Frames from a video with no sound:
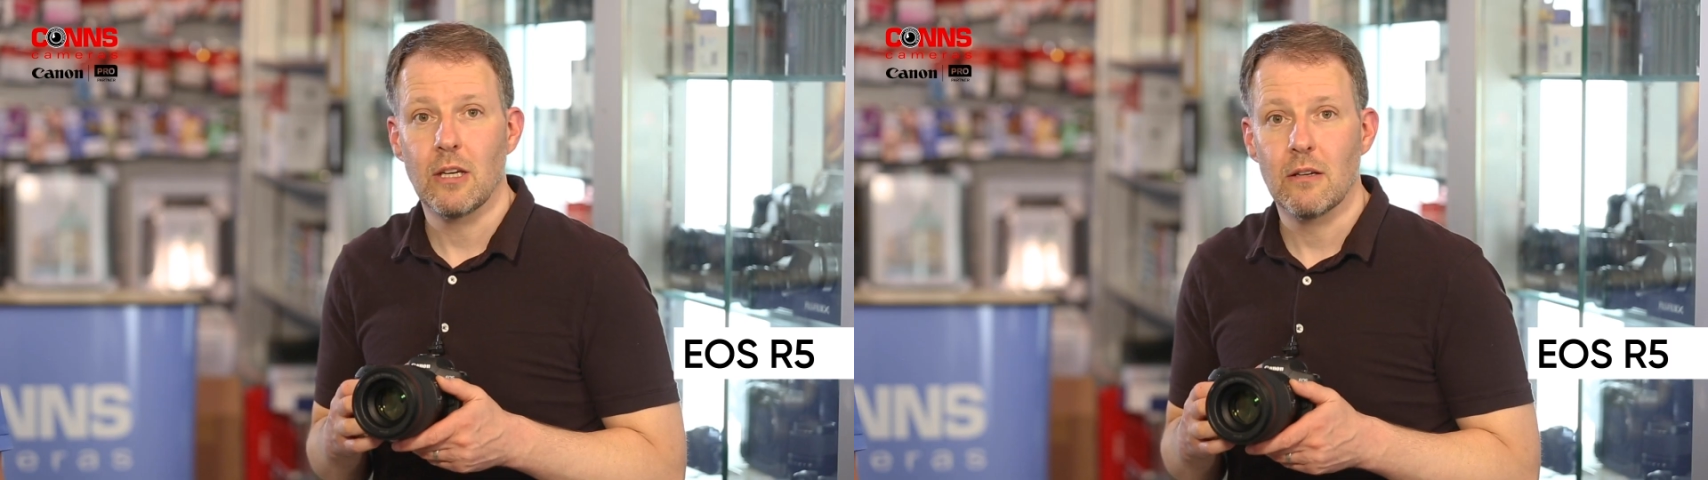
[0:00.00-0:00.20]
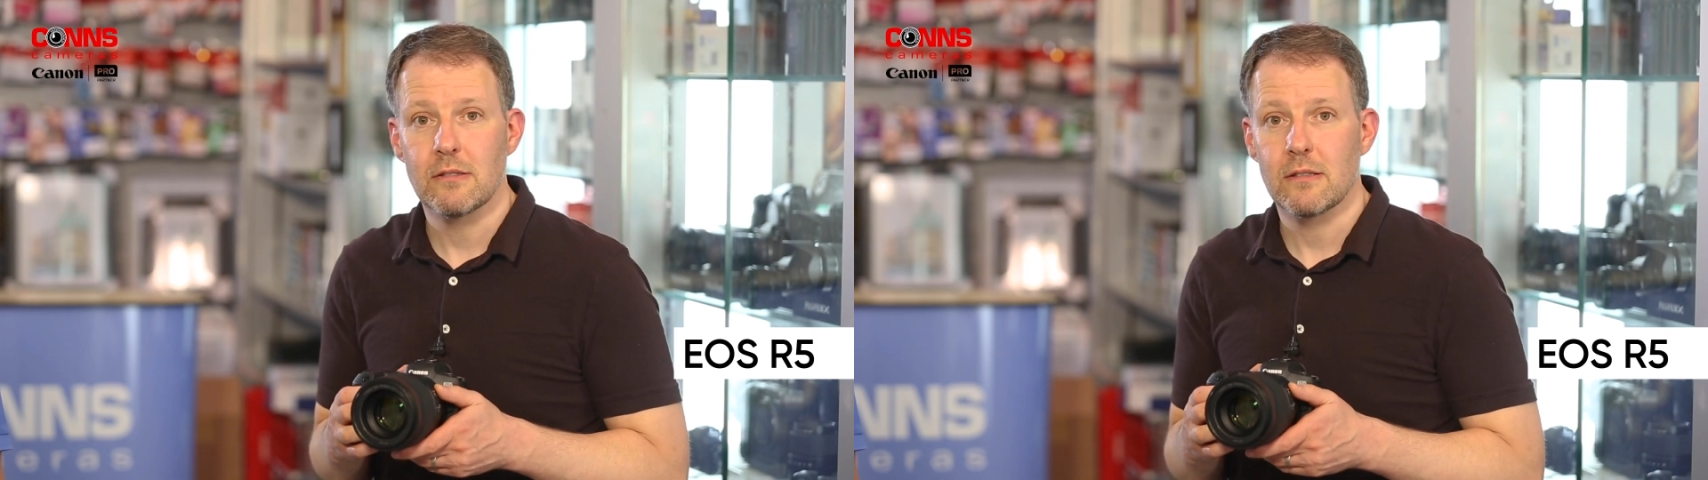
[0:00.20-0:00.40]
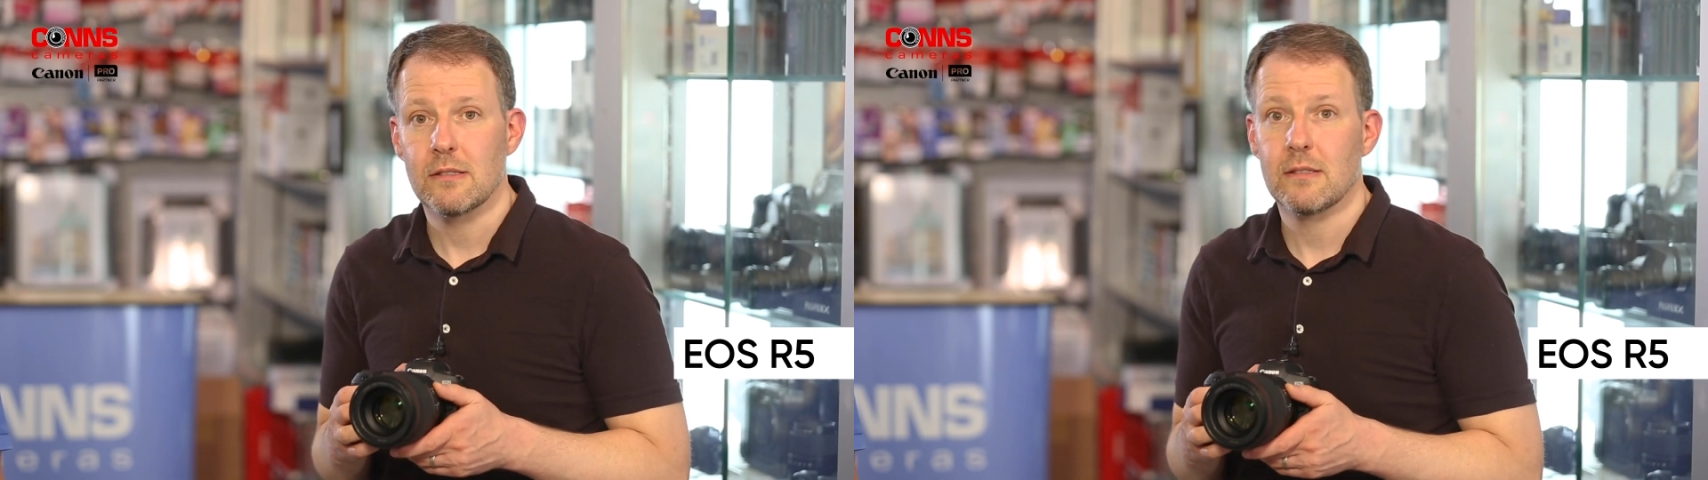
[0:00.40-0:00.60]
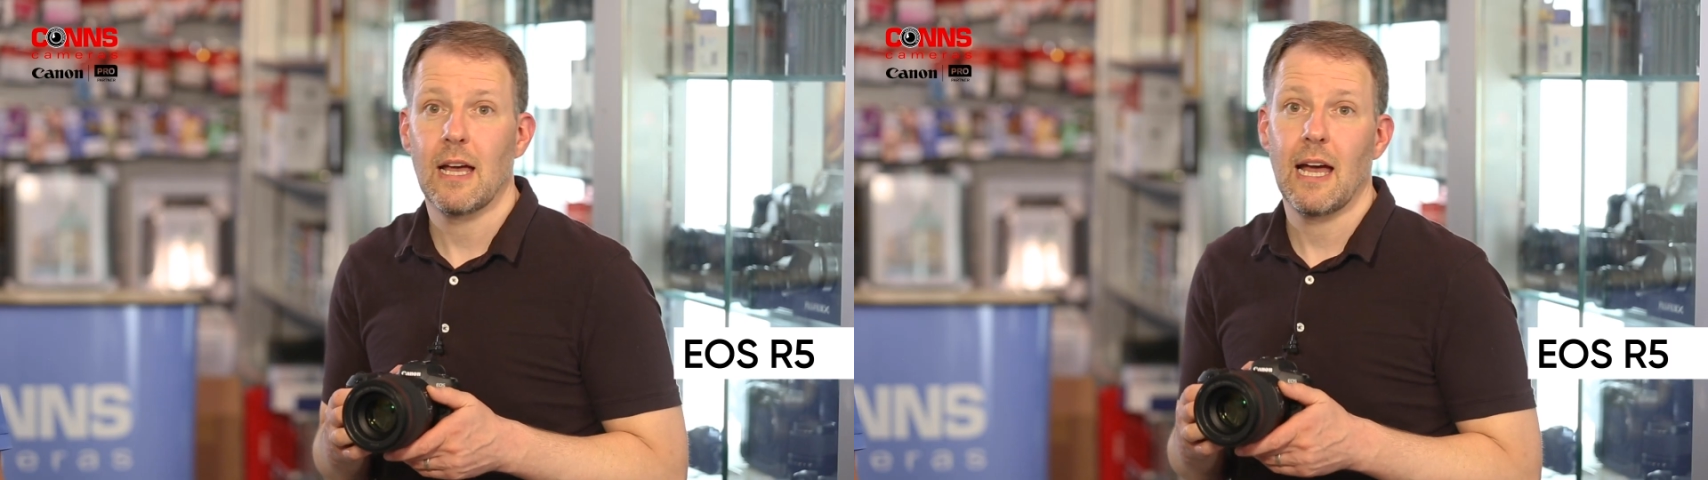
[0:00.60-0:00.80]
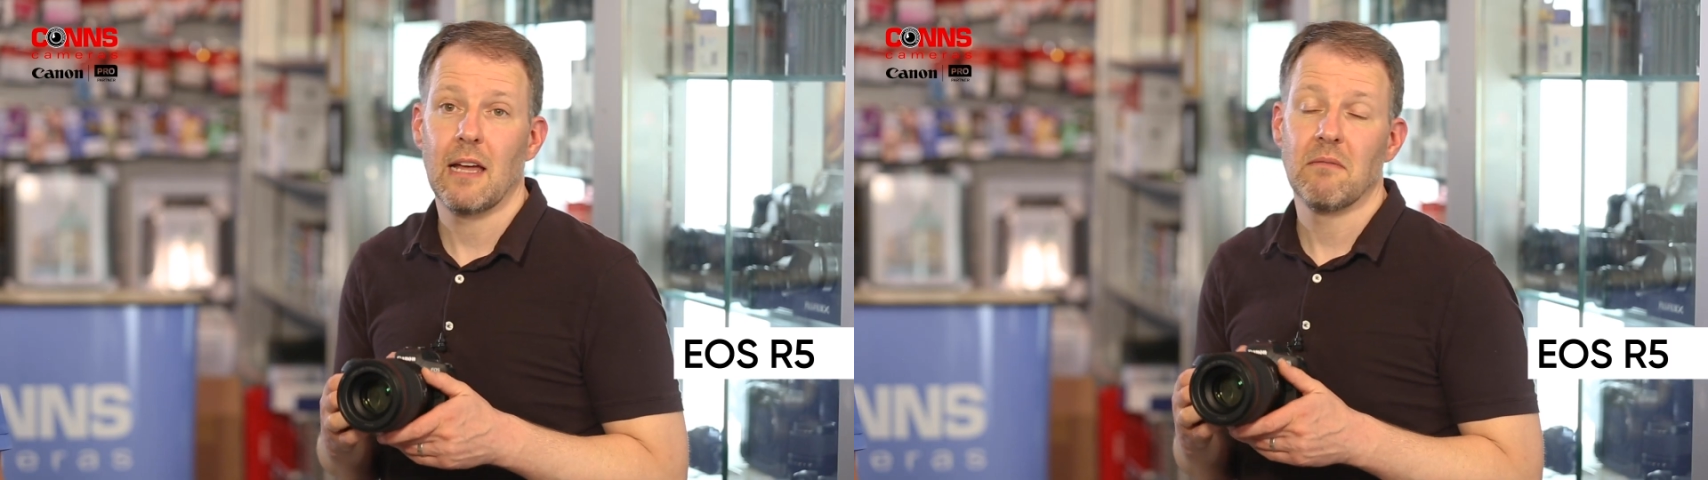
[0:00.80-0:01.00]
users.
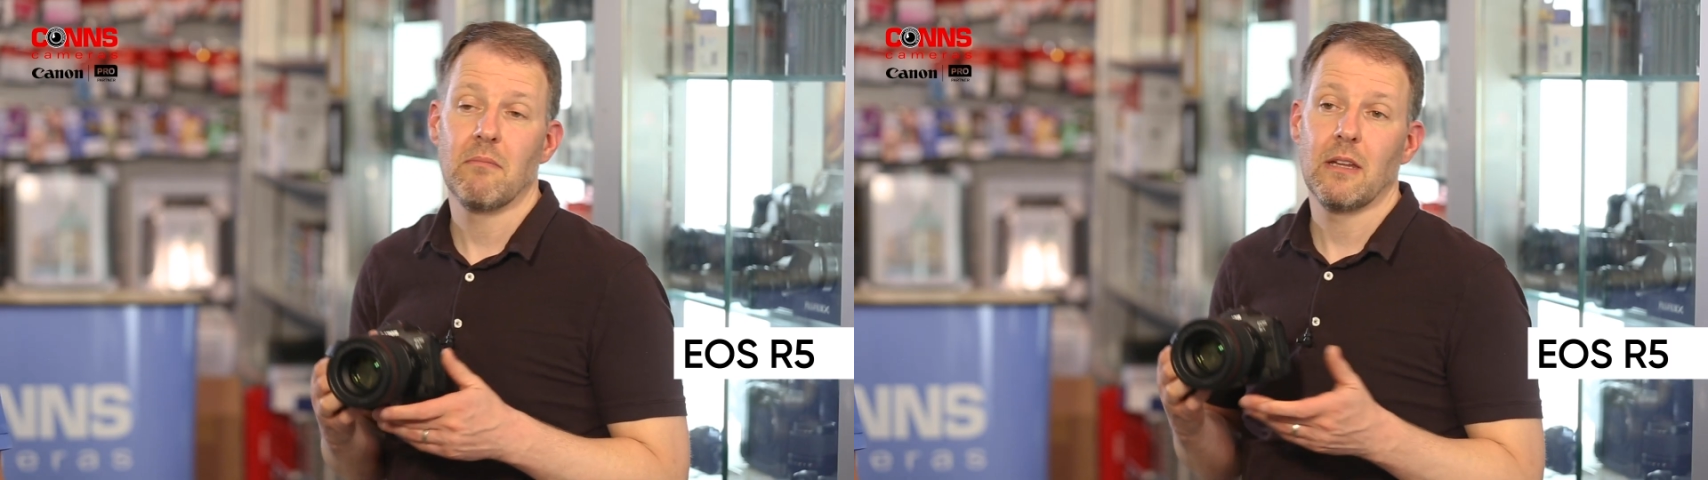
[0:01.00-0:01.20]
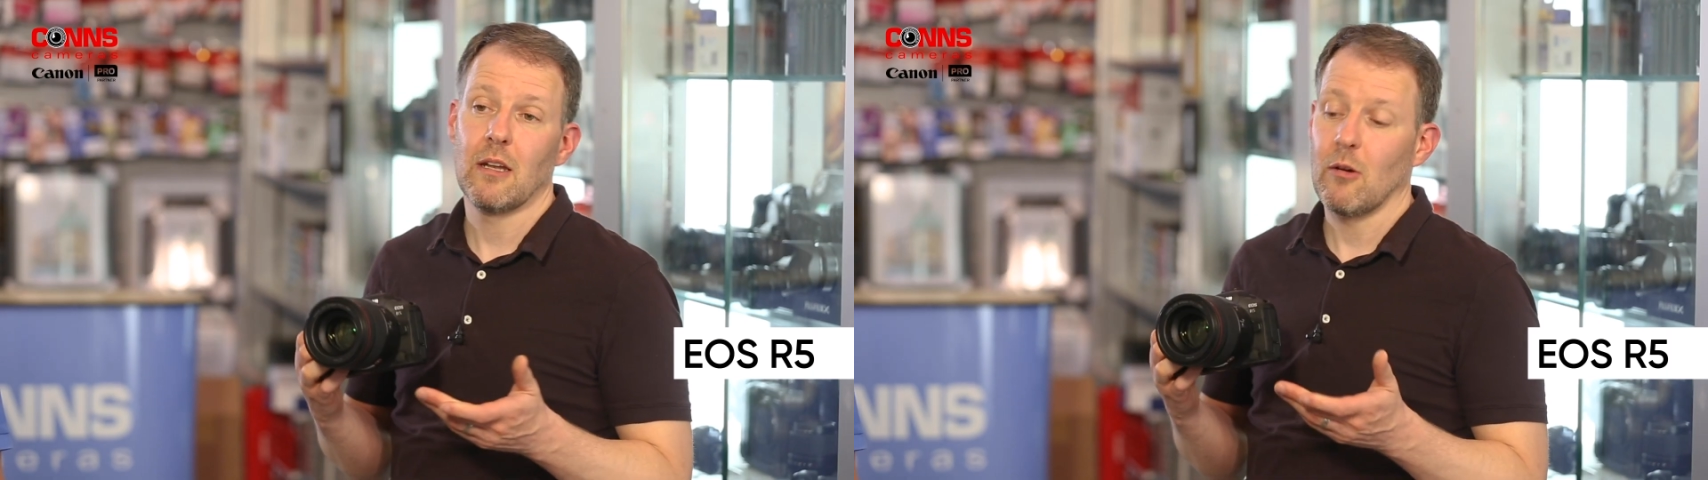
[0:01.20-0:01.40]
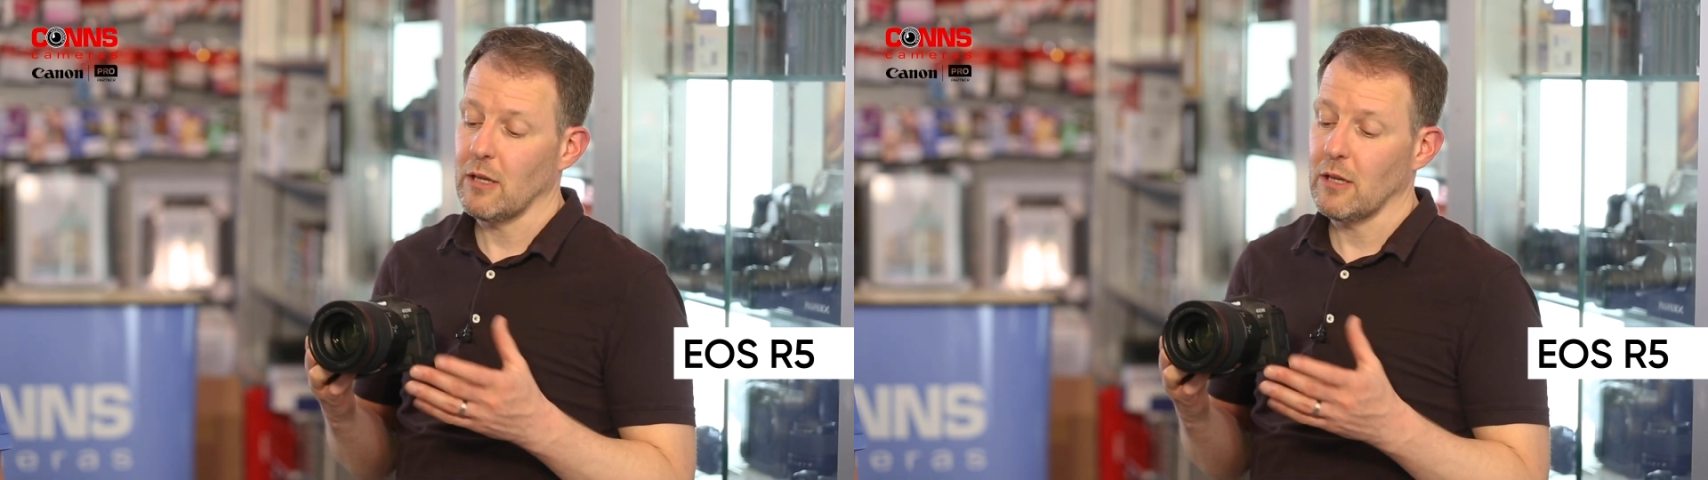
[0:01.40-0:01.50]
And you know,